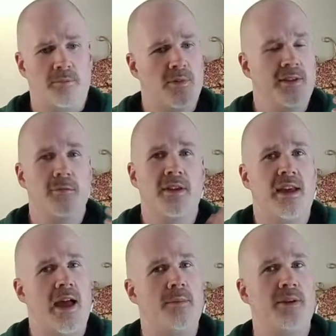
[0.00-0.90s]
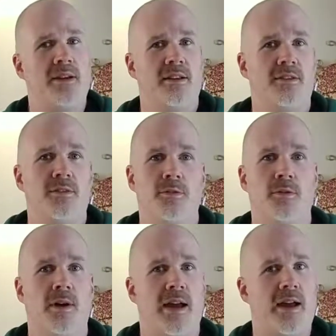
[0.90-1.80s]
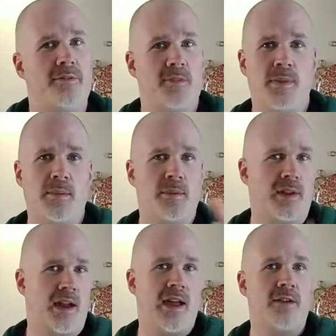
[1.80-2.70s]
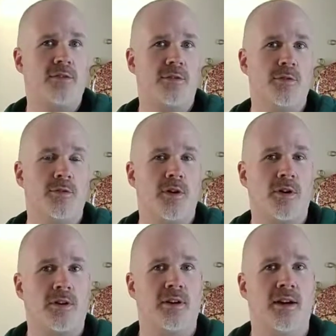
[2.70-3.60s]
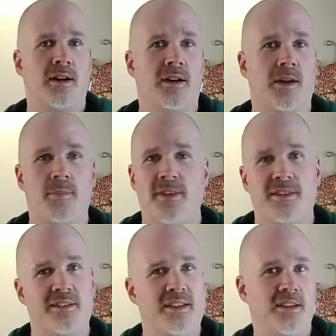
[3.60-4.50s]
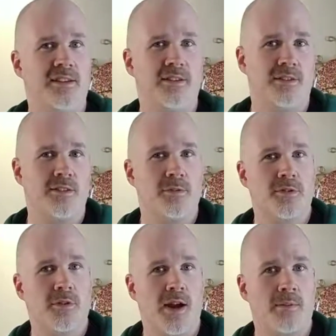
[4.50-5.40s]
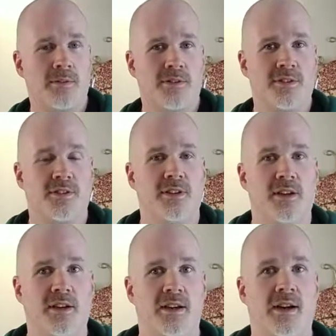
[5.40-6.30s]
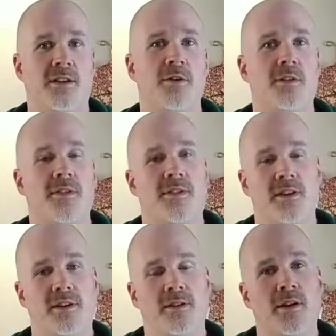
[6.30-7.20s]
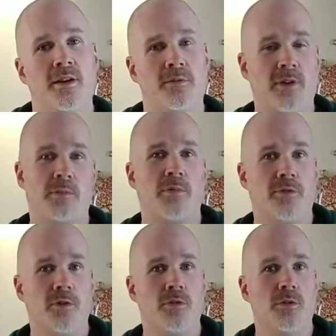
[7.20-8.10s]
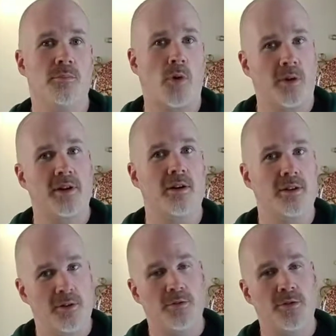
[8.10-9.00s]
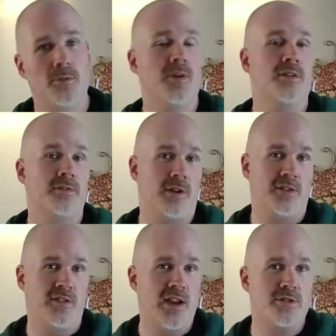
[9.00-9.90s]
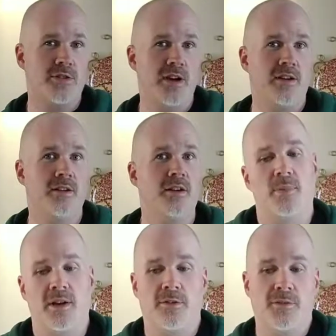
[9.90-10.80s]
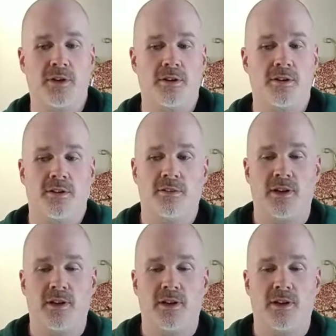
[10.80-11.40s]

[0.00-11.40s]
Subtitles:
I'm really happy to have the people that I have so far. I'm in the teens on subscribers. I know that the vape review market on YouTube is very saturated, but I figured